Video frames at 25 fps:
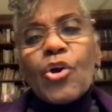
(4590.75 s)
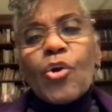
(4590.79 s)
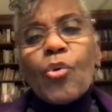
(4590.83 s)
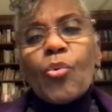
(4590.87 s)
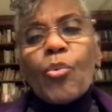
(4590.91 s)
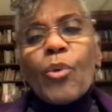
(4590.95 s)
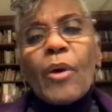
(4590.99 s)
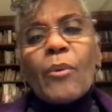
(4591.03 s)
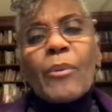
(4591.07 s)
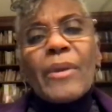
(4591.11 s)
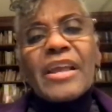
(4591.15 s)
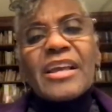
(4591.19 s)

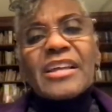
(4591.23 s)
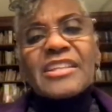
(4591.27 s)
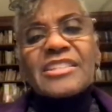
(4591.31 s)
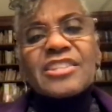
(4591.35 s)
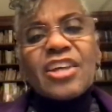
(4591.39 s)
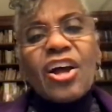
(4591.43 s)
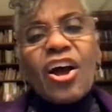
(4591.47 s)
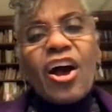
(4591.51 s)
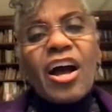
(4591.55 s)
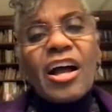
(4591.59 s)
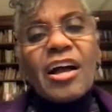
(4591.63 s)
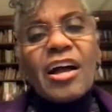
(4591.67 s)
where we could
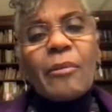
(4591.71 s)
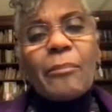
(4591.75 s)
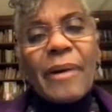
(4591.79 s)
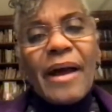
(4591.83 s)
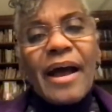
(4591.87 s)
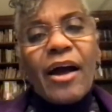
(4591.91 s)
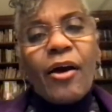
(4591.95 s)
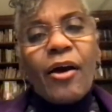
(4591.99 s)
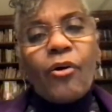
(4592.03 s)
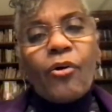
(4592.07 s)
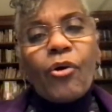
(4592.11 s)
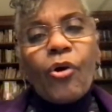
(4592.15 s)
talk
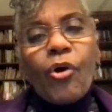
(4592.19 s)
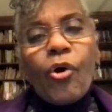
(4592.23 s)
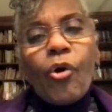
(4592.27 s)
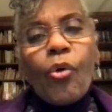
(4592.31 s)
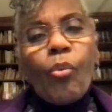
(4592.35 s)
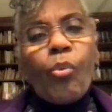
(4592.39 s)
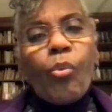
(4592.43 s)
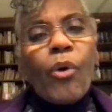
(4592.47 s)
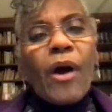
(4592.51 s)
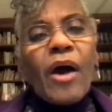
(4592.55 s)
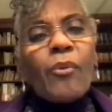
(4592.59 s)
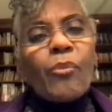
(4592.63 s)
about
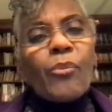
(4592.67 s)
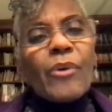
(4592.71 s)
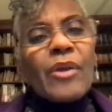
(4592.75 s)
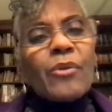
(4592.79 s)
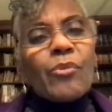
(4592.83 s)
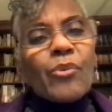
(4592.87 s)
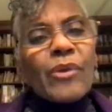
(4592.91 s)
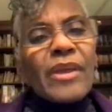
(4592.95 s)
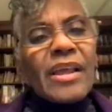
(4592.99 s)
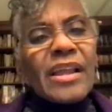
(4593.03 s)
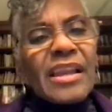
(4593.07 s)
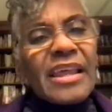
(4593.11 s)
what we
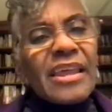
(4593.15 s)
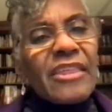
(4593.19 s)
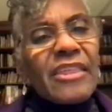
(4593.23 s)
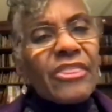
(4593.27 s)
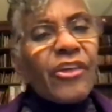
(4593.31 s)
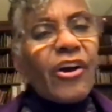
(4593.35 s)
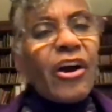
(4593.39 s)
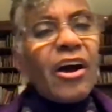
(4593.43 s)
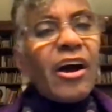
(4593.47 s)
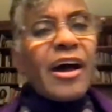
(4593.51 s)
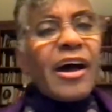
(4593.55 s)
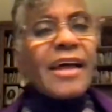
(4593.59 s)
really
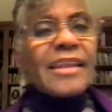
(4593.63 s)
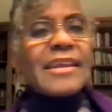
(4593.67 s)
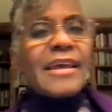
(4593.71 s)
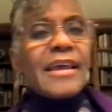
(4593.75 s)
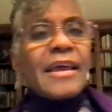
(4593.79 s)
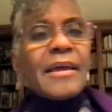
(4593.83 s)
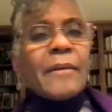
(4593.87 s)
thought,